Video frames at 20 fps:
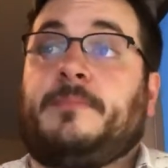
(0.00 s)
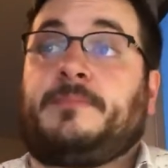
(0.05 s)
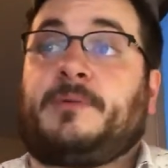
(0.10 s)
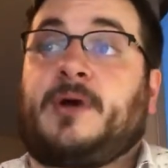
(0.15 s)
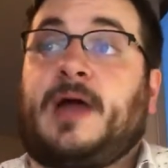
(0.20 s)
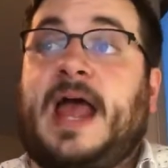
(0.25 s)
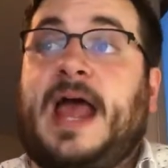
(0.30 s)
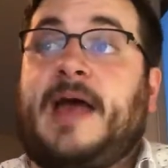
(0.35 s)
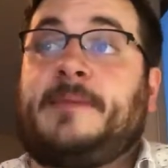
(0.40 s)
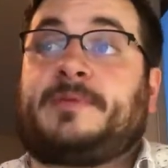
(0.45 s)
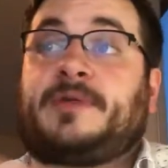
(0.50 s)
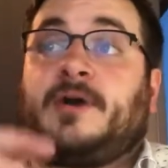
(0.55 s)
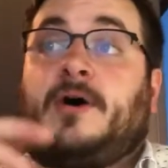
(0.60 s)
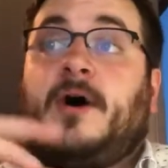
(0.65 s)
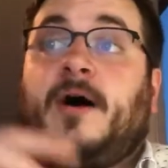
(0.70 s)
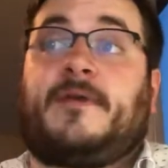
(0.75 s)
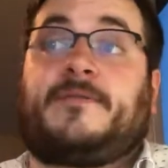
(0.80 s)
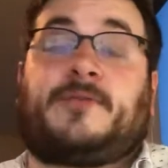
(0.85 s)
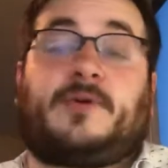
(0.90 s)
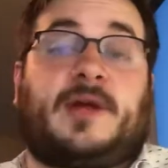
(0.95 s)
Perhaps
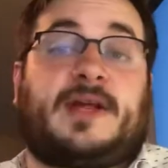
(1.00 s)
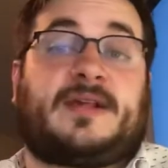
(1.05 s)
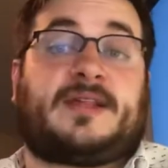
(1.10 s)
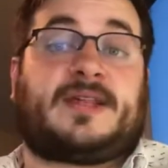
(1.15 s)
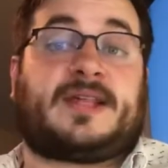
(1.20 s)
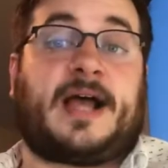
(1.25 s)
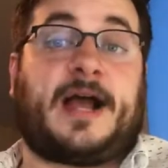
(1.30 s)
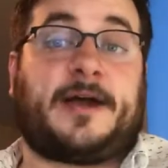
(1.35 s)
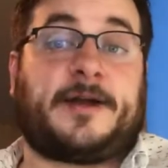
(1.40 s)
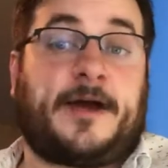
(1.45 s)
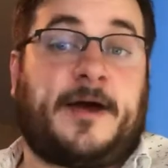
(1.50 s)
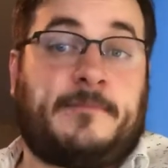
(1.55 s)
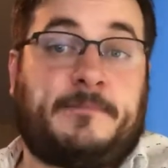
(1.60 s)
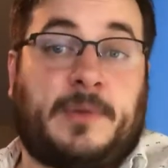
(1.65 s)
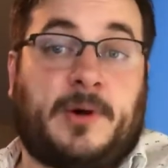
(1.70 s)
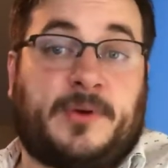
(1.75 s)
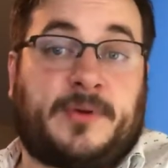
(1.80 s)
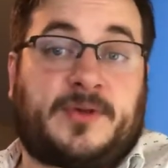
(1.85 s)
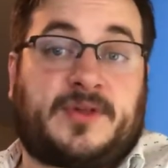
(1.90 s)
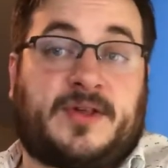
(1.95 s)
offering sign-on
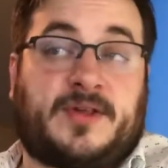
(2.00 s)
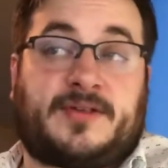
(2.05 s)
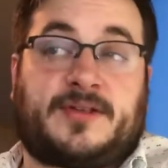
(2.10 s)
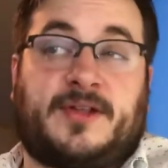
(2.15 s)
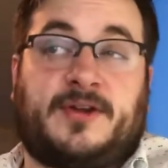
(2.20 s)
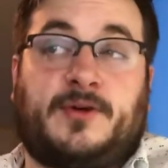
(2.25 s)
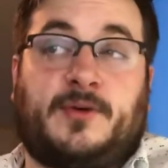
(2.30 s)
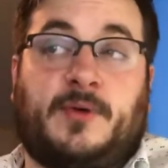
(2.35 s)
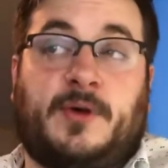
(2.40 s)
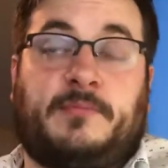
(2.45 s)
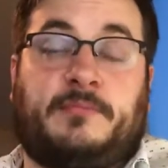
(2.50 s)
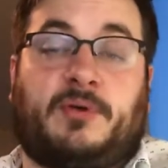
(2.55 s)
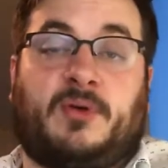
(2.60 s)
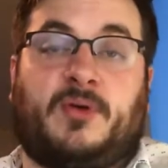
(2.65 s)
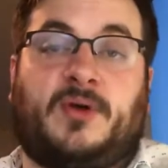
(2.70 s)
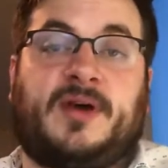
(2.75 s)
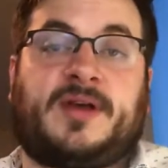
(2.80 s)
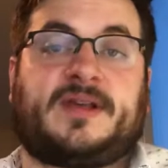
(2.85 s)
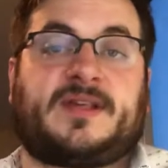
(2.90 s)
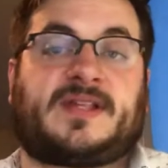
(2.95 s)
bonuses to new
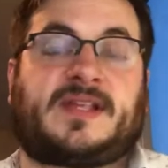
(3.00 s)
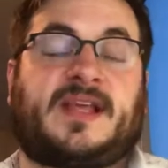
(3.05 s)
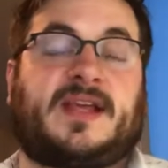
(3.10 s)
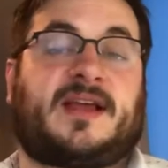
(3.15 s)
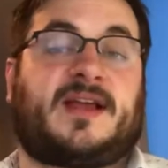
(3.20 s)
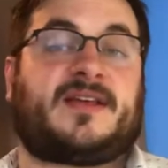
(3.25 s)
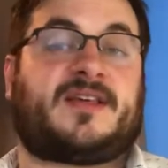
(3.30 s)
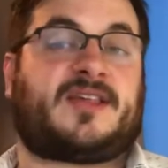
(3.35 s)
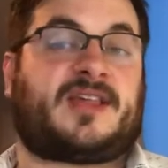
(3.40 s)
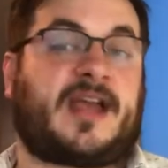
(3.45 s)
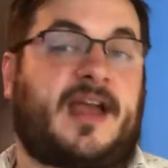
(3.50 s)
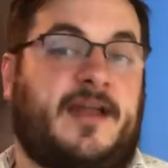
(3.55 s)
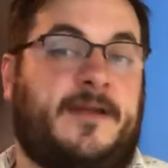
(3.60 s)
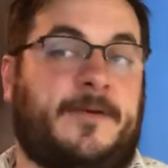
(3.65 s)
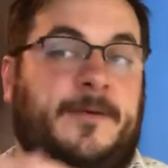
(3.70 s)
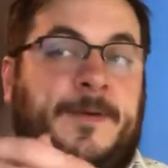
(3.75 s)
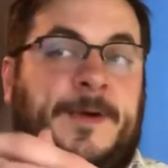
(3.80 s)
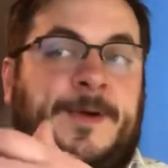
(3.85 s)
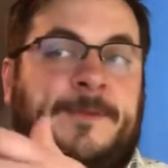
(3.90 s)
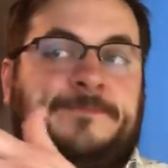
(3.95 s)
employees. Like I
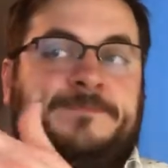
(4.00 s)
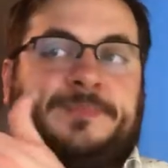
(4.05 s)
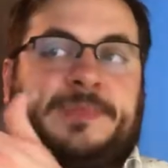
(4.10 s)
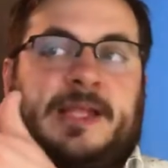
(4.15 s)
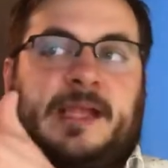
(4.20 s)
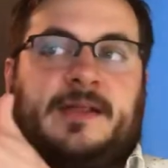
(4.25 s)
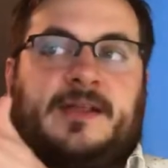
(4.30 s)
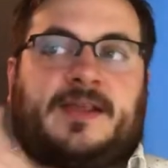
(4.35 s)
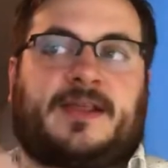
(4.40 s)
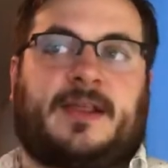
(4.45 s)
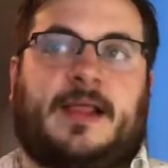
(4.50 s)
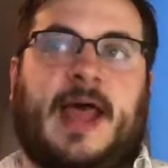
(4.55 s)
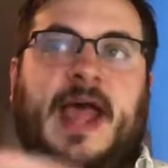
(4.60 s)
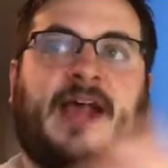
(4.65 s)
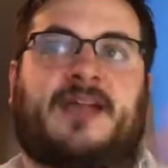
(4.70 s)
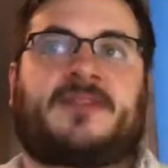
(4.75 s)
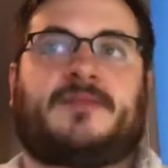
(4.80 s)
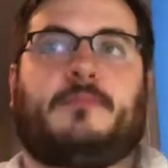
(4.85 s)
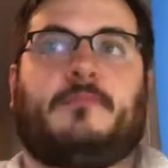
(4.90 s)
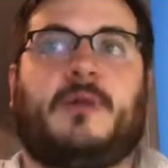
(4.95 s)
said, this
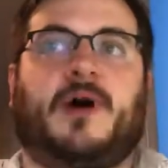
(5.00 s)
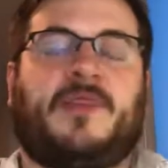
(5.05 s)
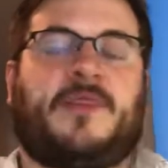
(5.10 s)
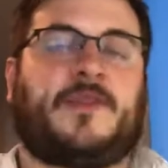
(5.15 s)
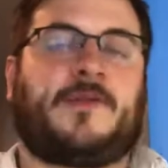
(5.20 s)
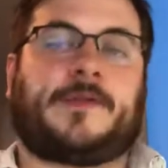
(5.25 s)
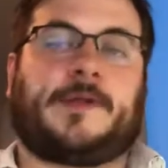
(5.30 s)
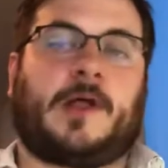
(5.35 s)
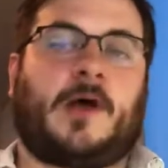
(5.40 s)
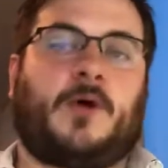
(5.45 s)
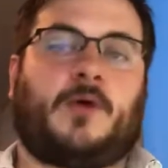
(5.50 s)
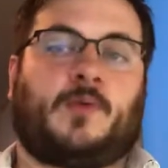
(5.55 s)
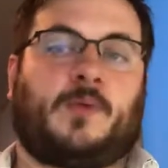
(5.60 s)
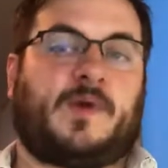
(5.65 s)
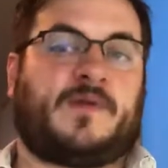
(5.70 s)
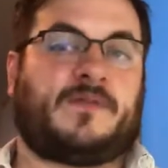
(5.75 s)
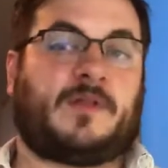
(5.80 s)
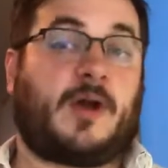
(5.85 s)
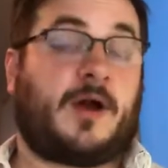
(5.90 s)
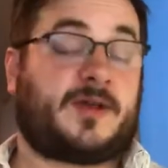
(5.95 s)
last month alone,
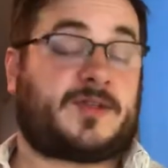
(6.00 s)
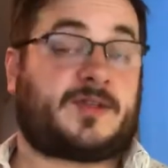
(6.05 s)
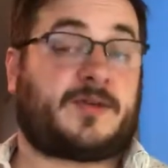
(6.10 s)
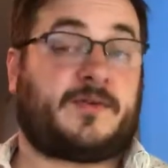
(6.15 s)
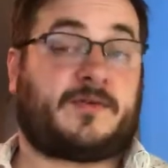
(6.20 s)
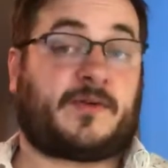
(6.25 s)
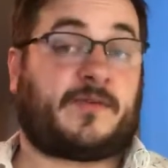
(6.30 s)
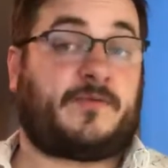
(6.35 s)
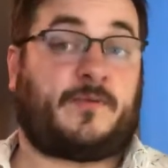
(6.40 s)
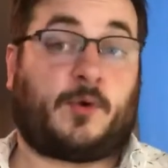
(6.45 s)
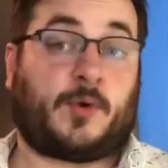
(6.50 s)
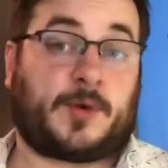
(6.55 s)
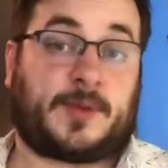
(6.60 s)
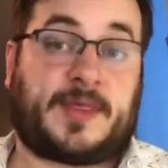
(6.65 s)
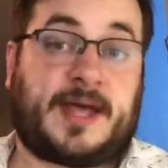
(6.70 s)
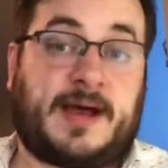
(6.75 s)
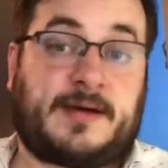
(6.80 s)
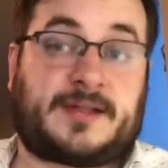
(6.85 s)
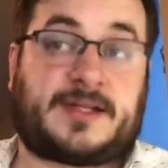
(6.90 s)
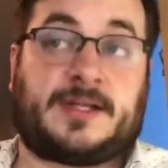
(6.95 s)
we've lost over
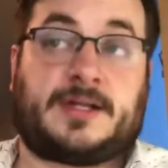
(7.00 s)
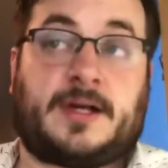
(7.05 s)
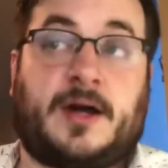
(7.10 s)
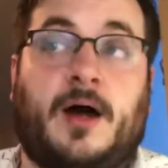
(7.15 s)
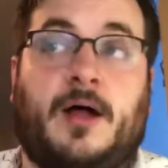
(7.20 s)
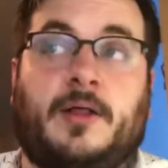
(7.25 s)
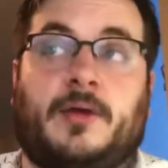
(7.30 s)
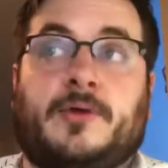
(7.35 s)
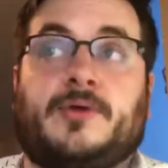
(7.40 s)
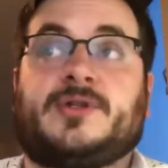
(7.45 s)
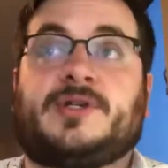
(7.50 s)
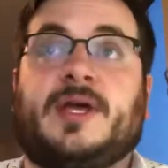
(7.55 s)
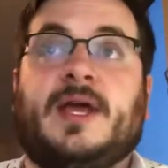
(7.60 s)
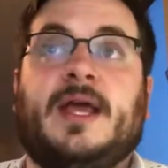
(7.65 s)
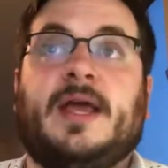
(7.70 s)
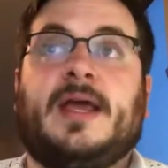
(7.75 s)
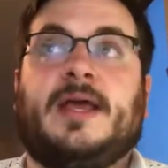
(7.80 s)
$4,000.